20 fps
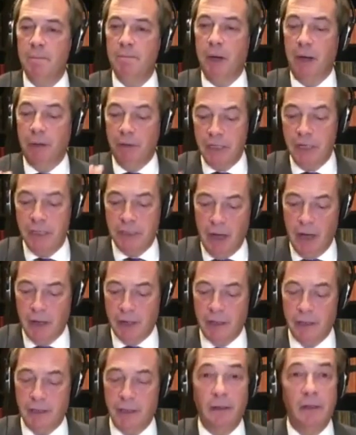Boris's
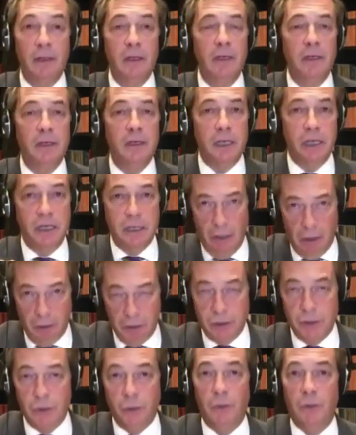article did
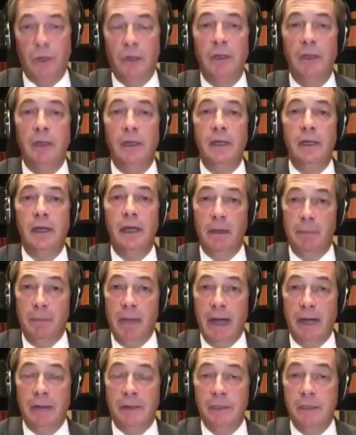not talk
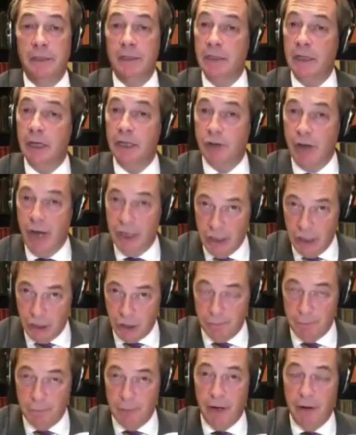about a
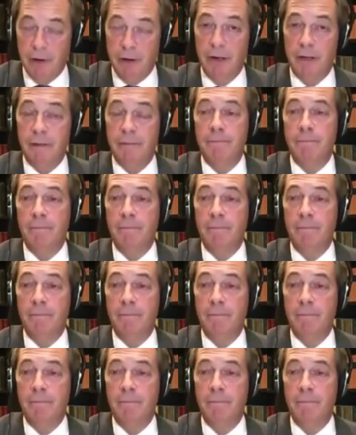transition period.